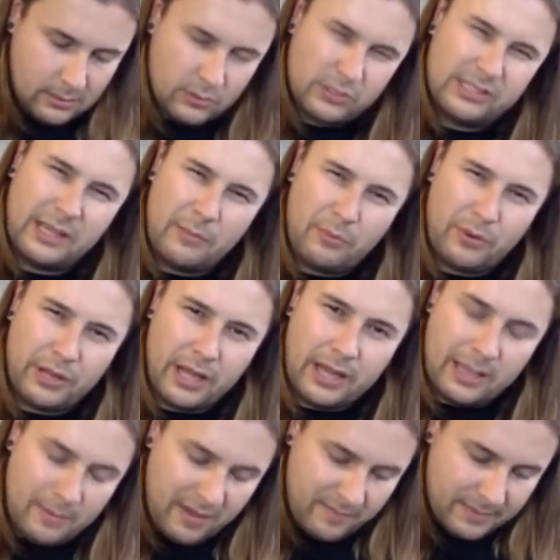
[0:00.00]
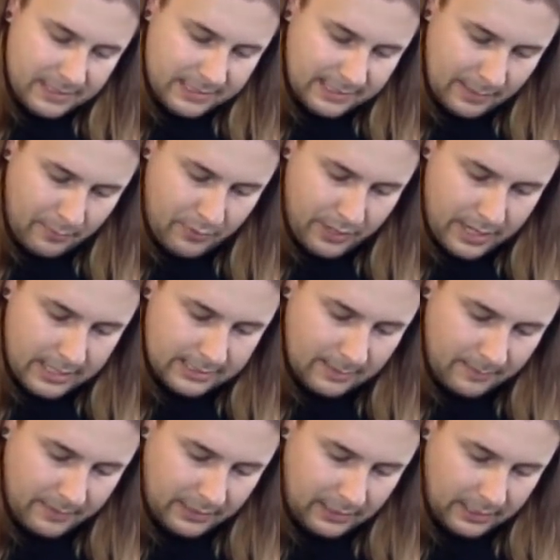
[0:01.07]
Cypriot. He may have been Cypriot,
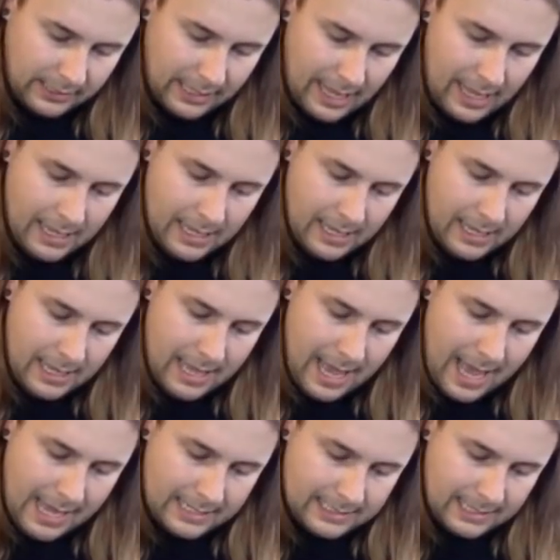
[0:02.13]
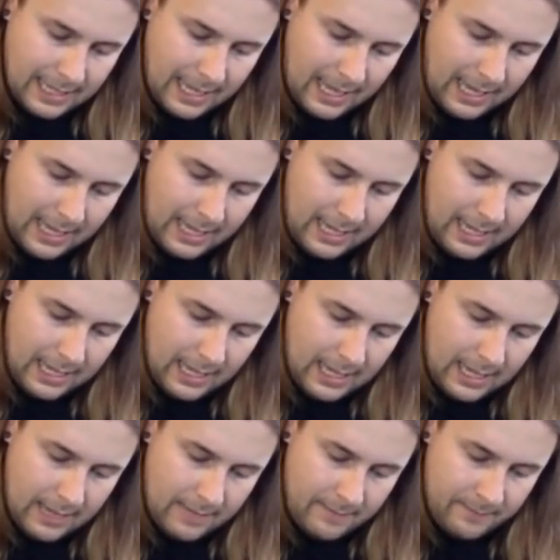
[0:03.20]
something like that. And
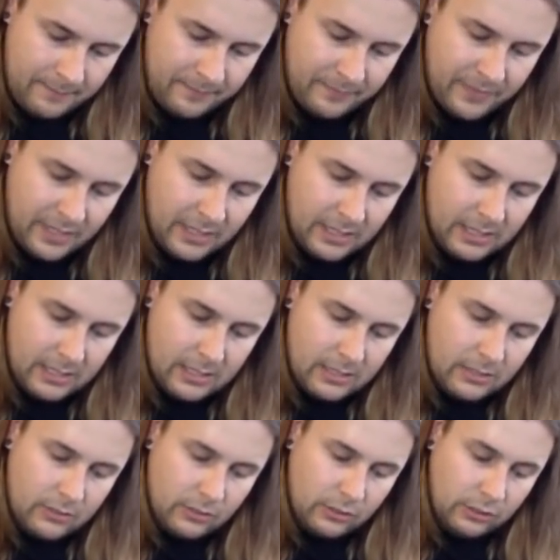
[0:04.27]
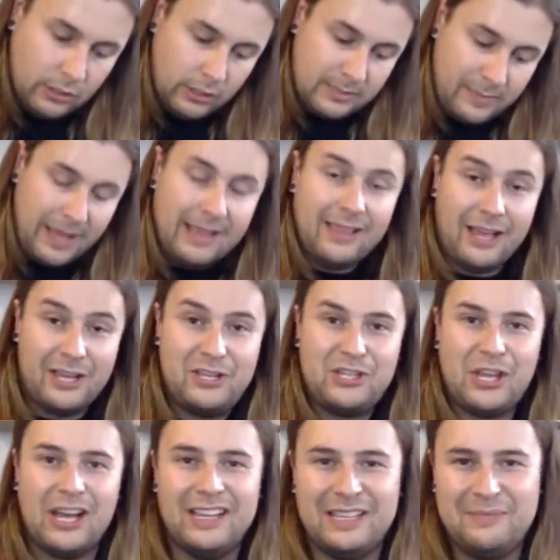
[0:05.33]
he looked a bit like
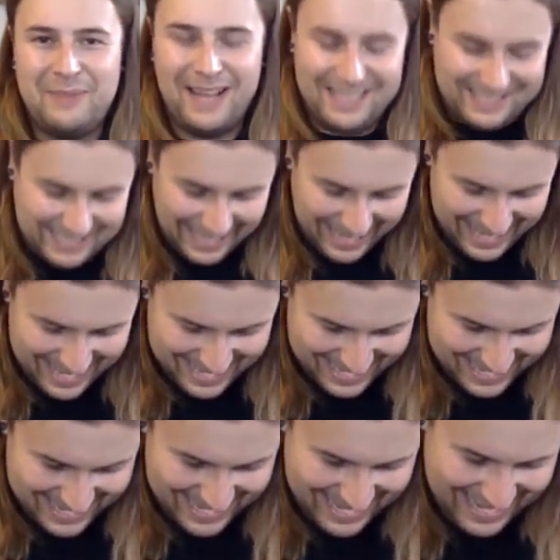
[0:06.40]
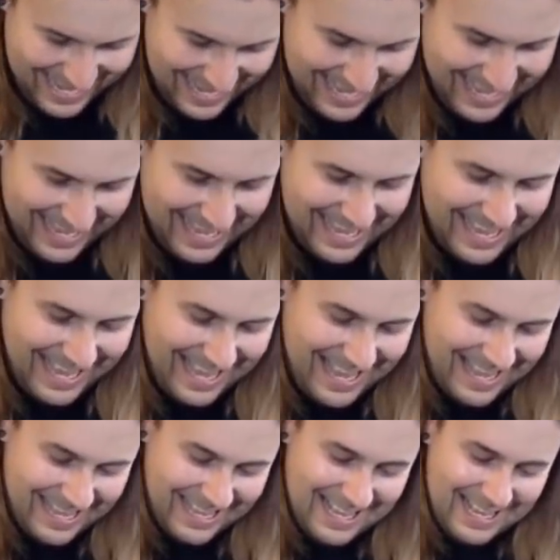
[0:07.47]
Shirley Bassey.
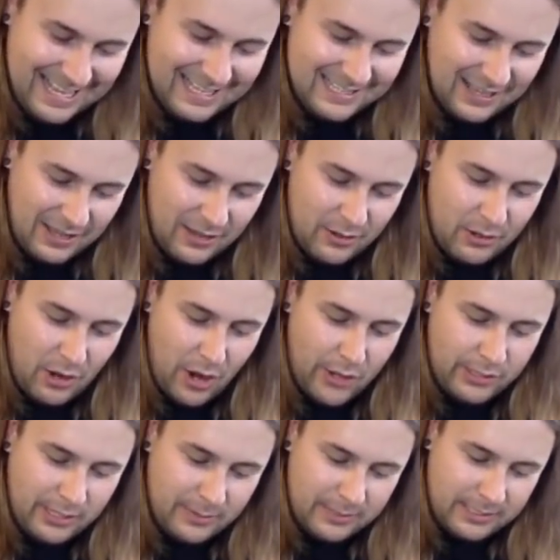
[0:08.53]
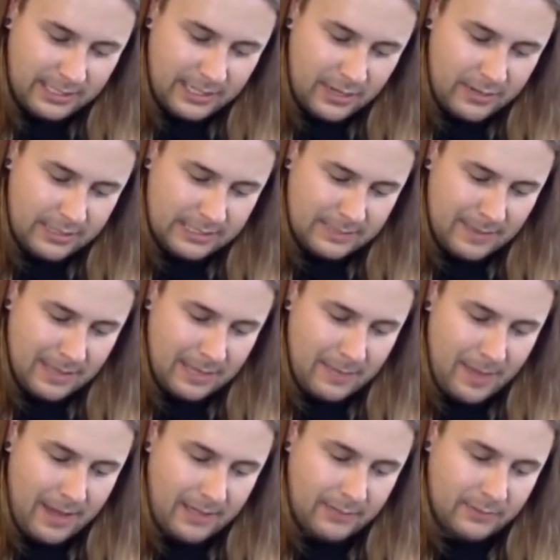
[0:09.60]
So not only was he known as Smelly
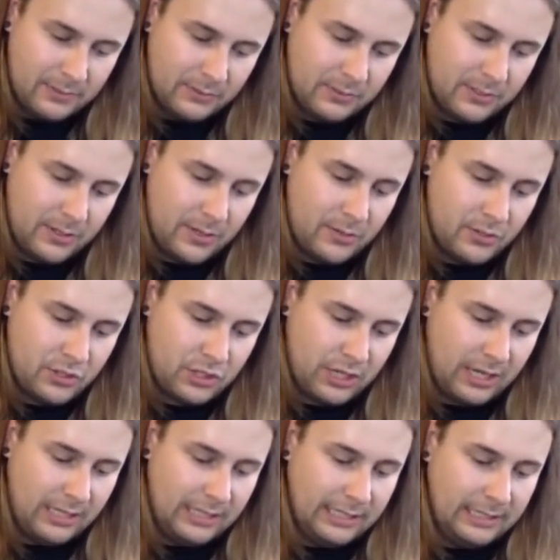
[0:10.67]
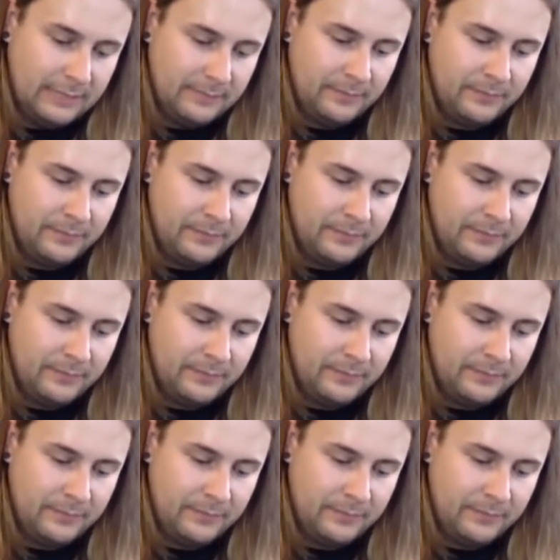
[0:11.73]
Ben, he was also known as Shirley,